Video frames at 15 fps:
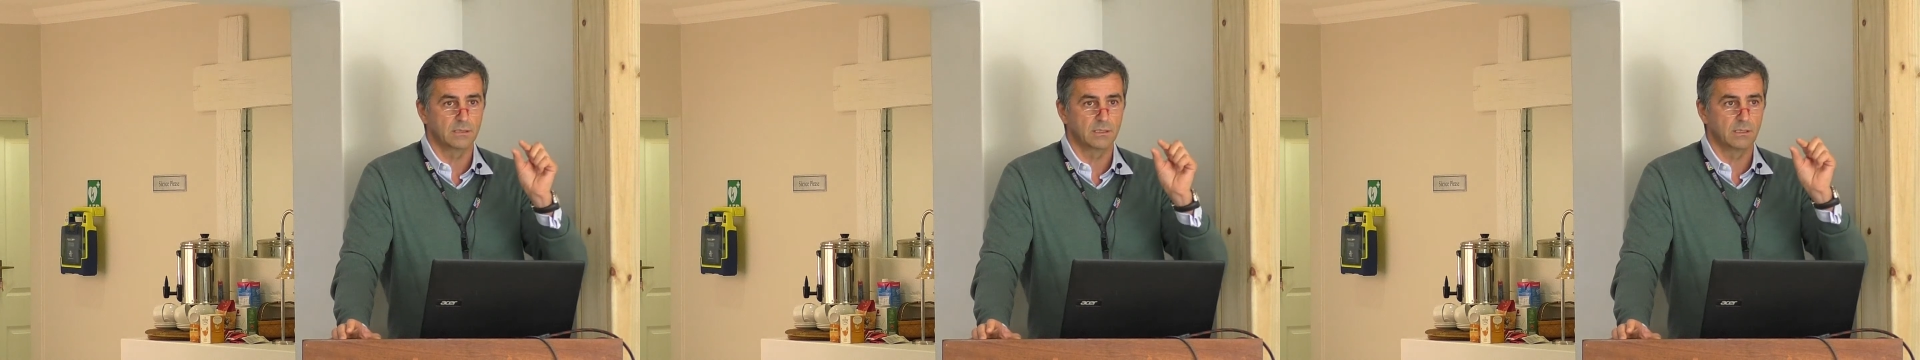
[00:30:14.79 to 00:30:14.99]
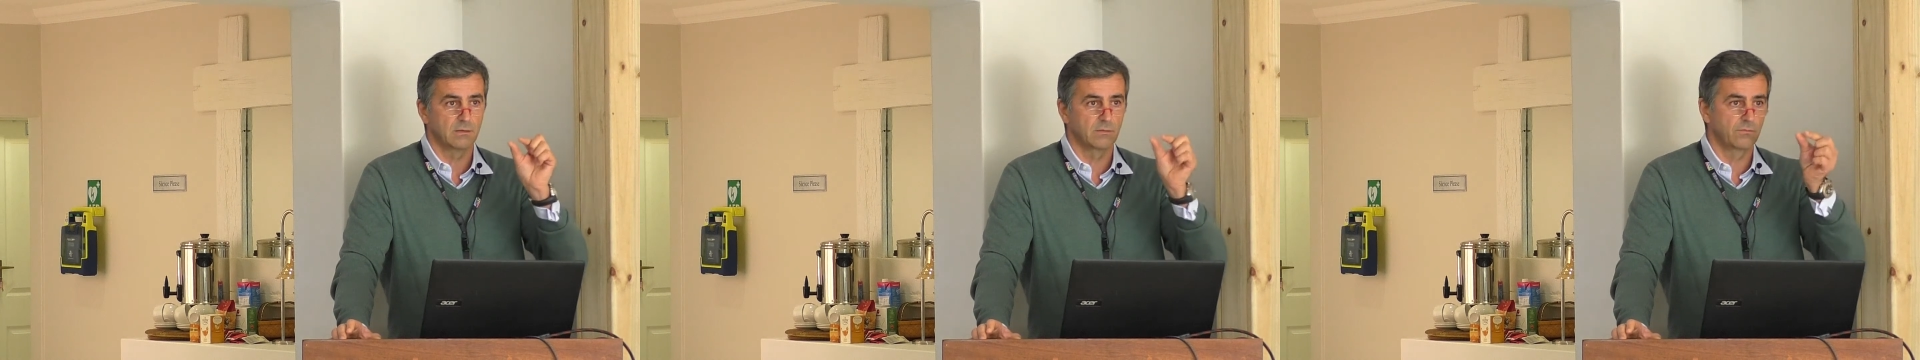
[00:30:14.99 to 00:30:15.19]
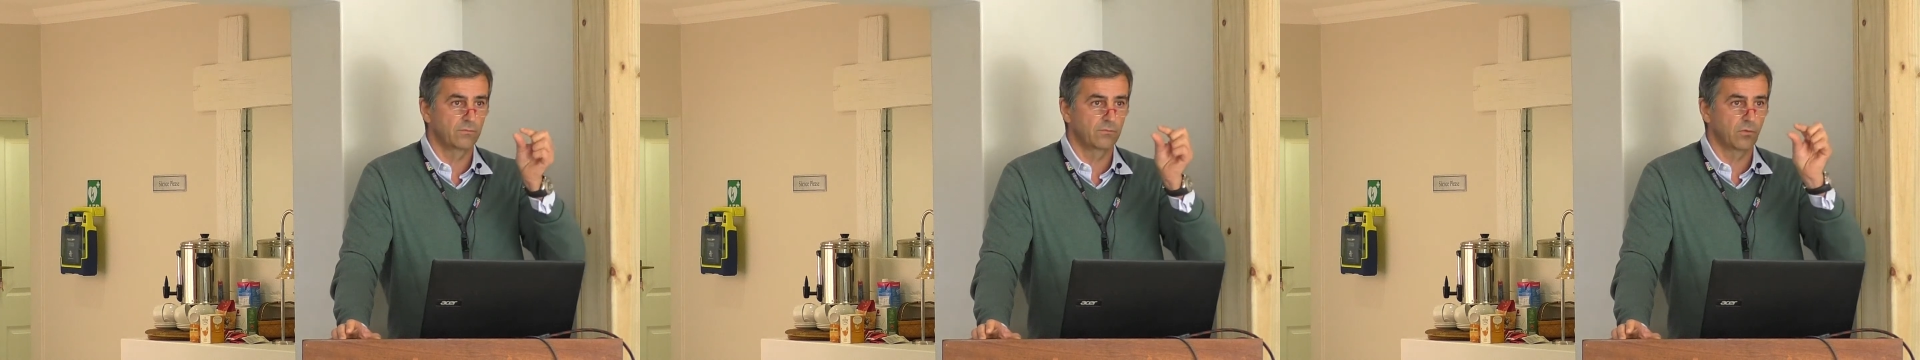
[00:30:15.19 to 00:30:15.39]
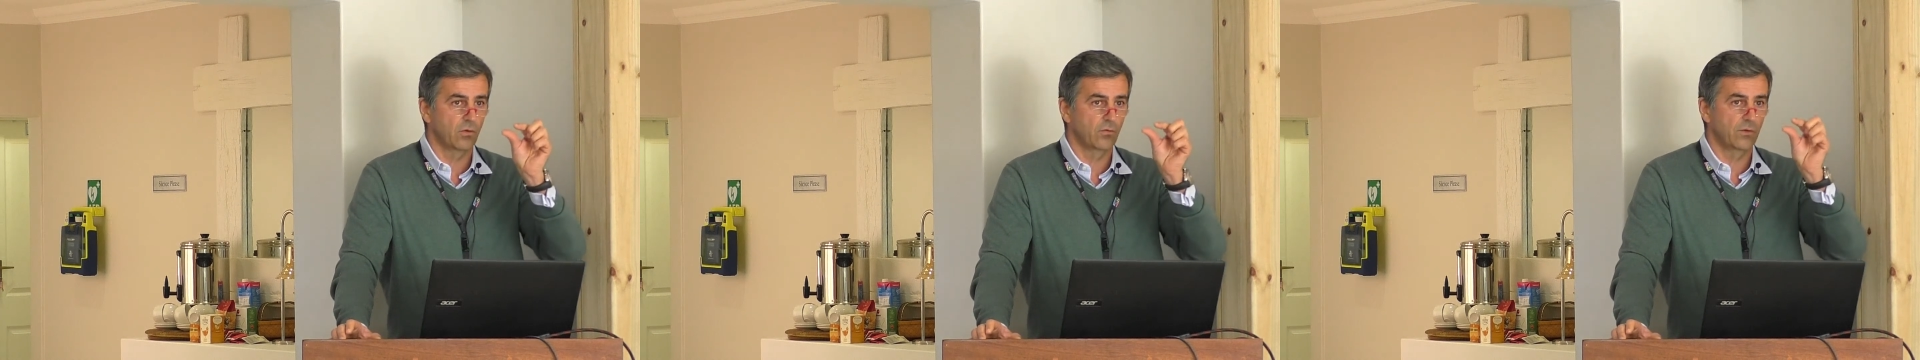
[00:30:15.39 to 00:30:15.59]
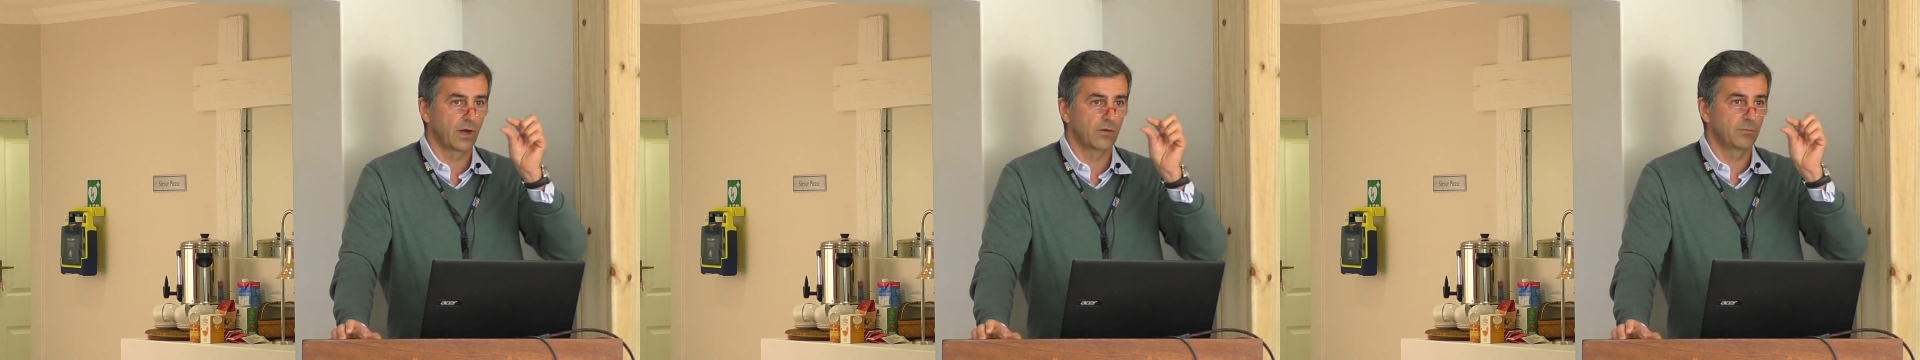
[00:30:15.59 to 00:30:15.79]
4 or
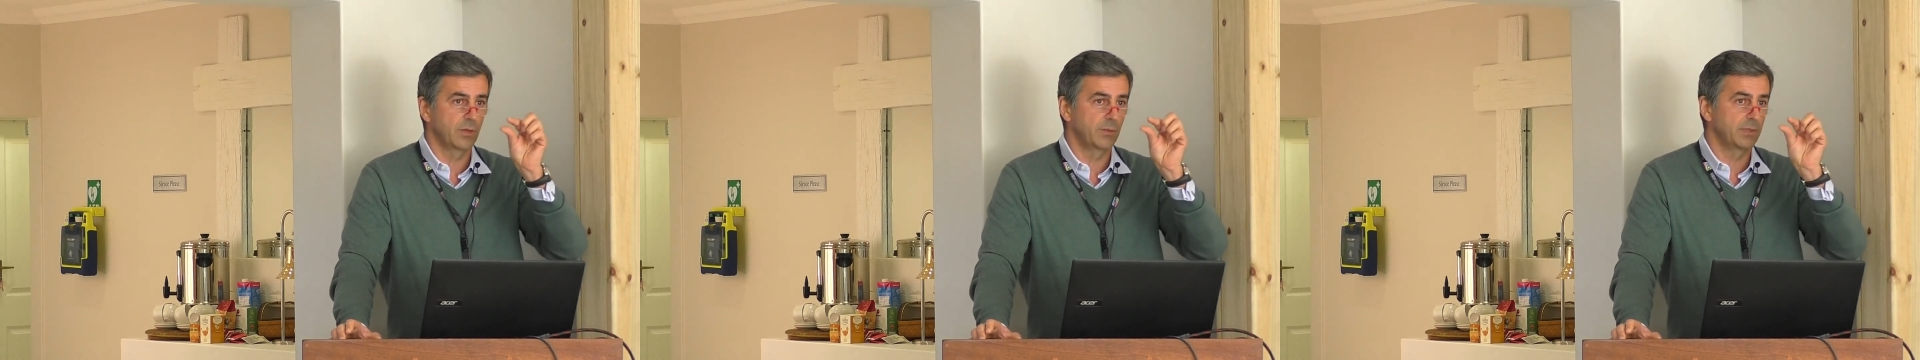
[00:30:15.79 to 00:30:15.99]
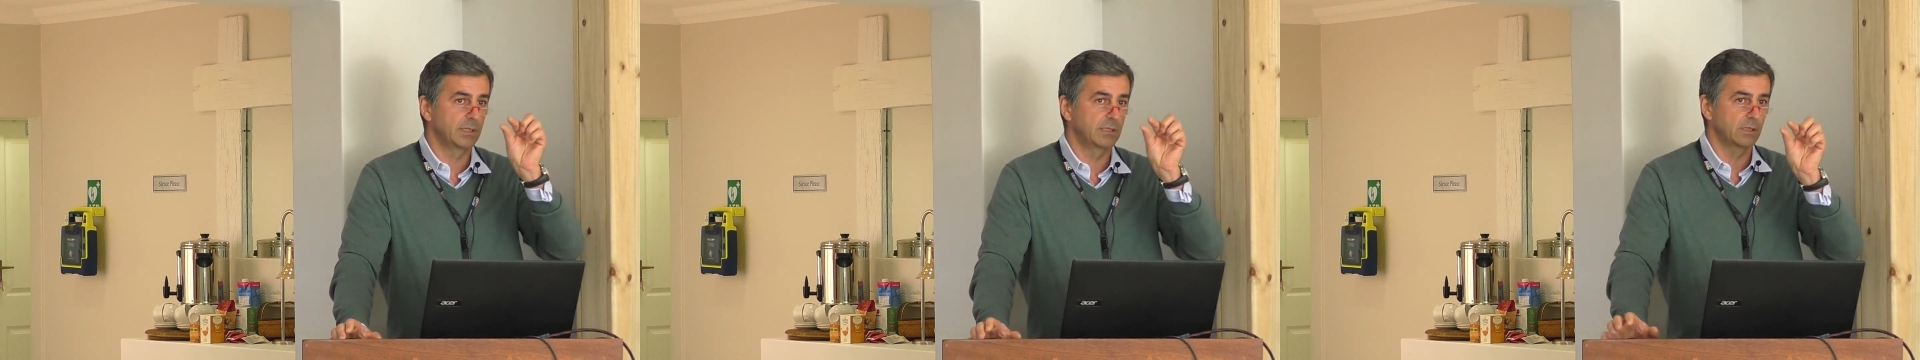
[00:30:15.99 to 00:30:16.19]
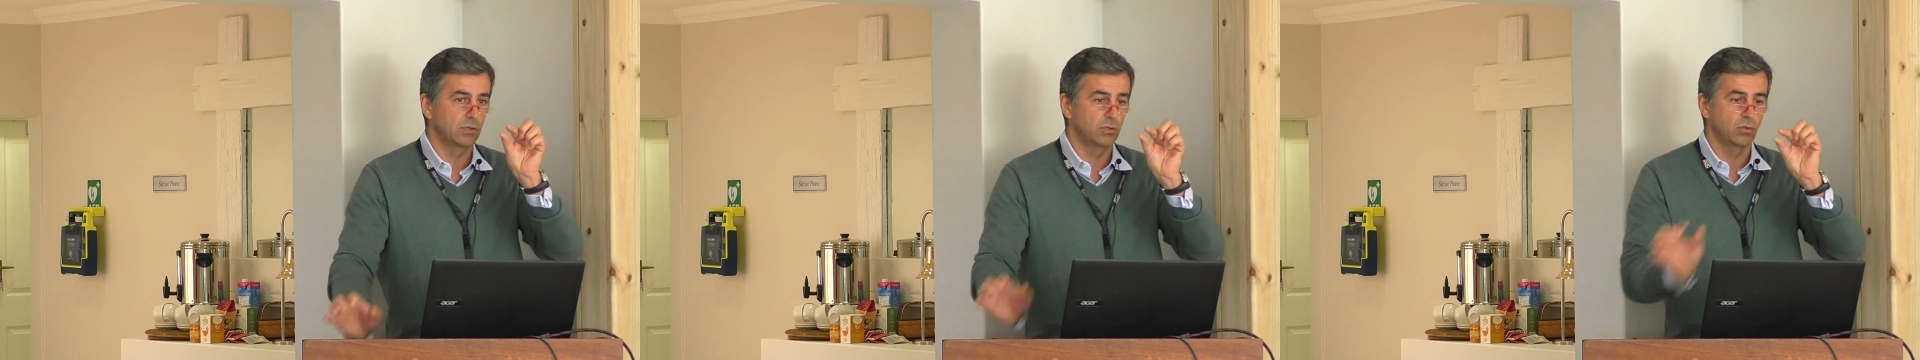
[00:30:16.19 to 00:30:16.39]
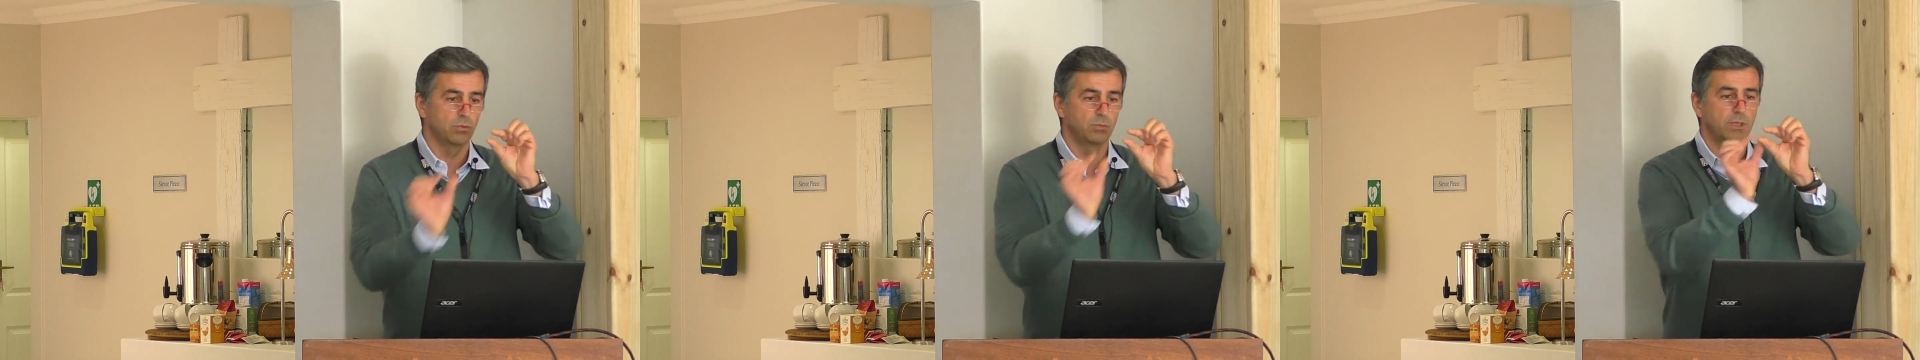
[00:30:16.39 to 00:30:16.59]
5 millimeter cube.